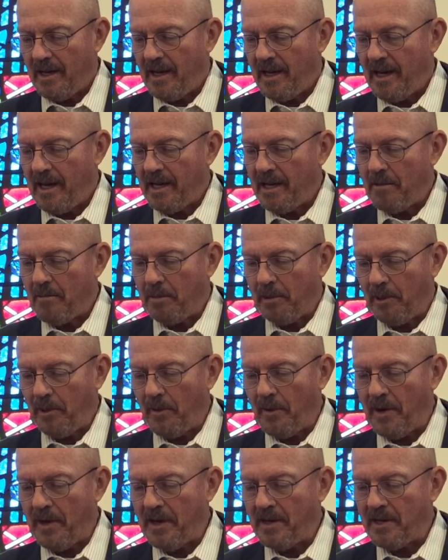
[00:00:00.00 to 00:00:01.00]
An
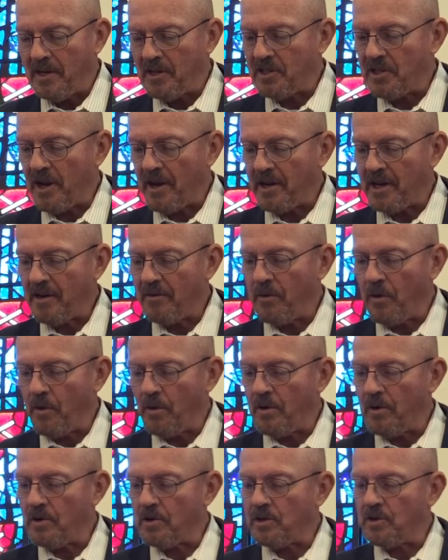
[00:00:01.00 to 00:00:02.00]
employee does not give
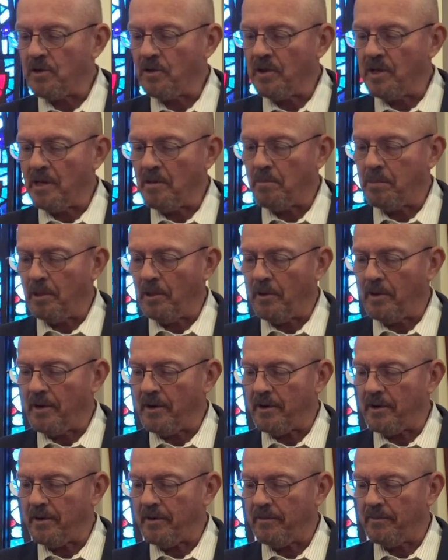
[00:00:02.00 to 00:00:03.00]
orders to the
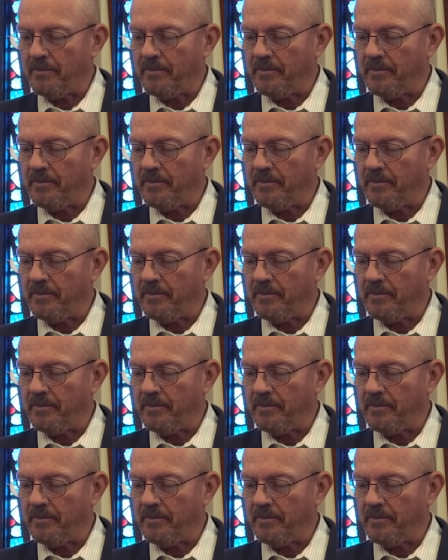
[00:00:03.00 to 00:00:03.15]
employer.